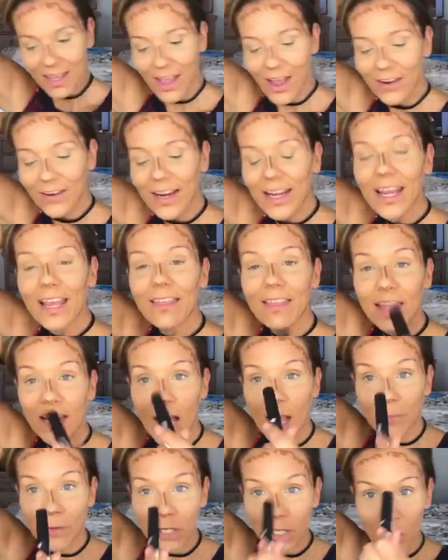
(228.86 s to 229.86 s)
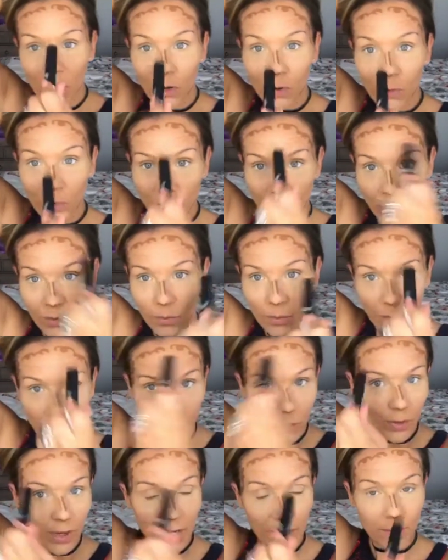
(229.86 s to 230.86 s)
All right, and then I'm gonna go
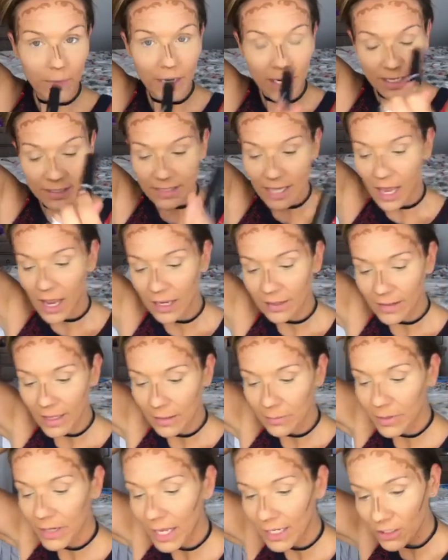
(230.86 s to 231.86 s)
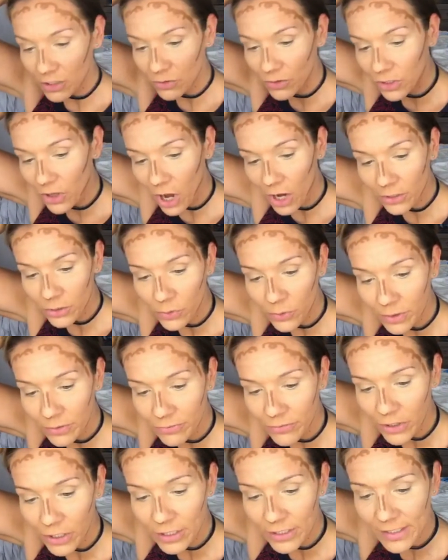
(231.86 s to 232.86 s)
in a minute to highlight, but I do the contour
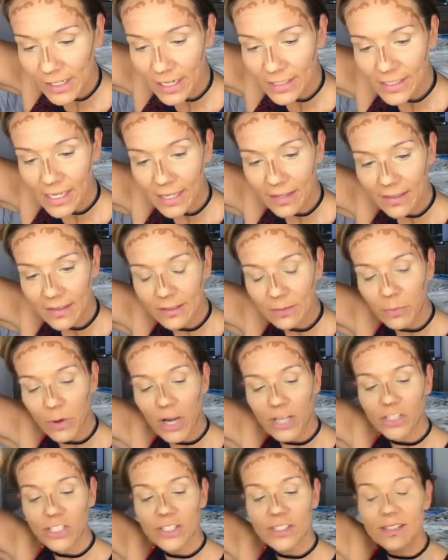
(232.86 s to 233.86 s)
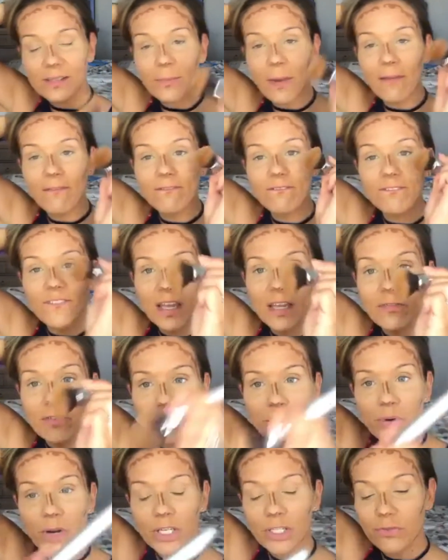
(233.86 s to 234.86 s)
first. I take this brush. This is my
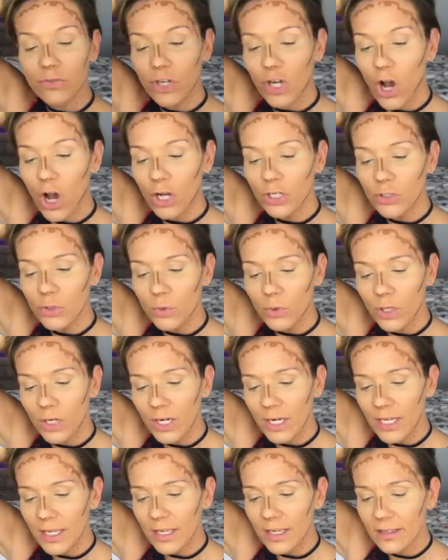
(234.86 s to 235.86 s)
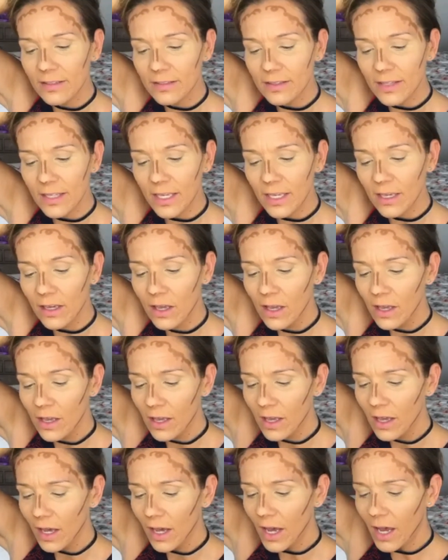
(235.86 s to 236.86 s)
favorite brush for contour. It is the
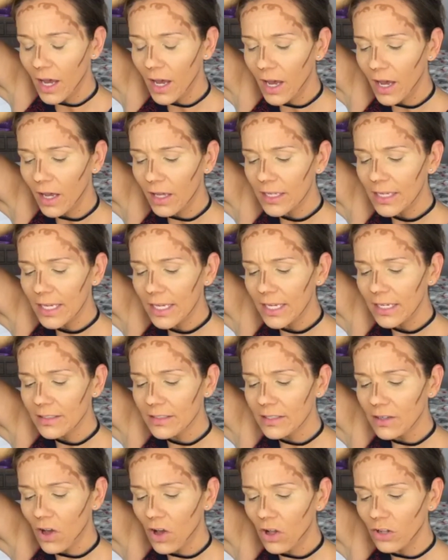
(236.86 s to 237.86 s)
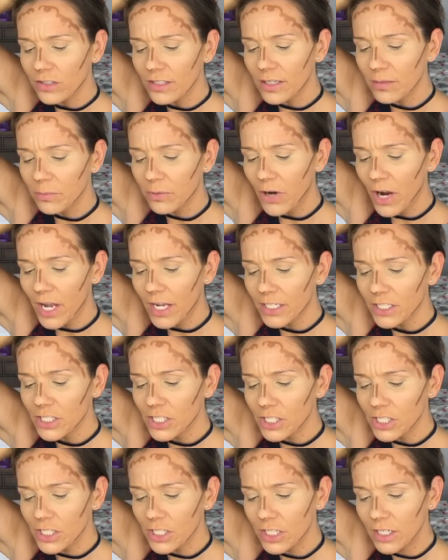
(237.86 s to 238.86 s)
It Ulta
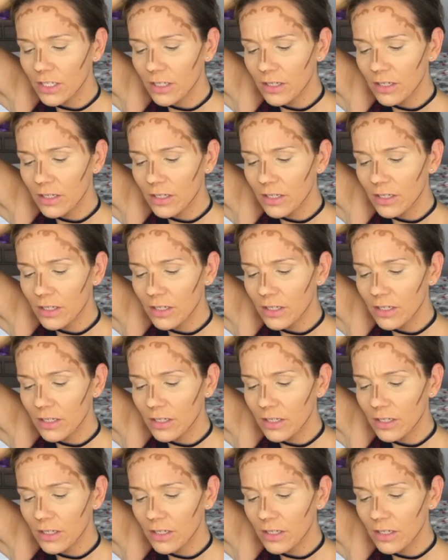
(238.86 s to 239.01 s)
brush.